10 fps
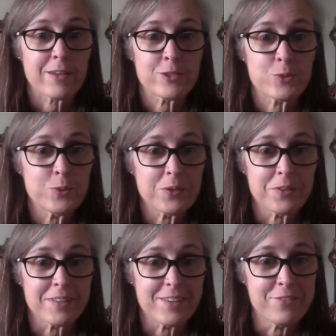a
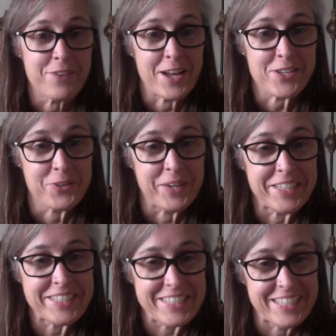tulle
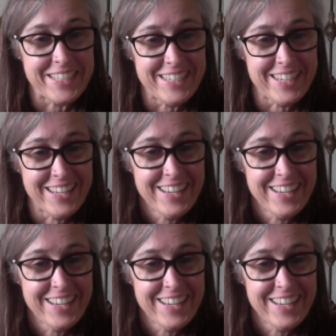infatuation.